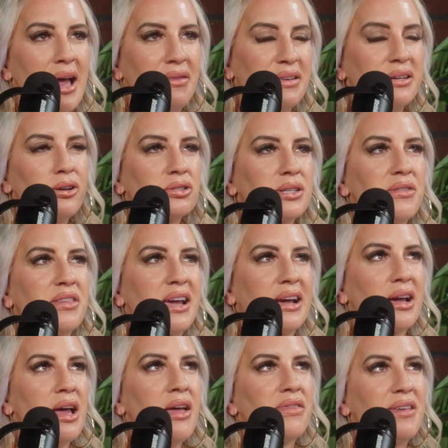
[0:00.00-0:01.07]
And here's the
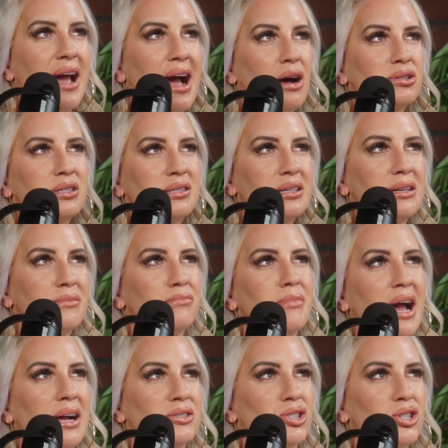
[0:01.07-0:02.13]
thing. The house didn't
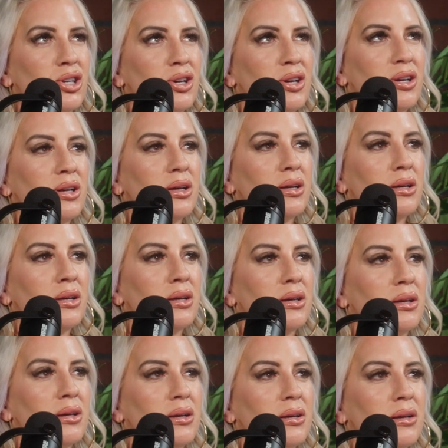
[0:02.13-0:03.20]
match
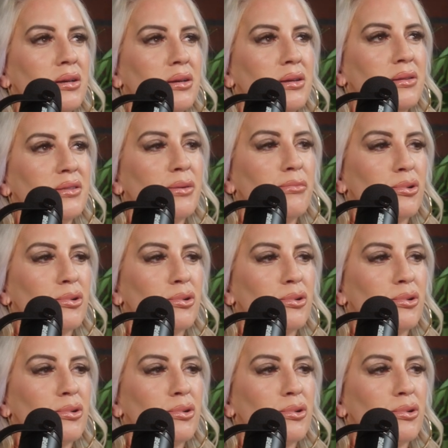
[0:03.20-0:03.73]
the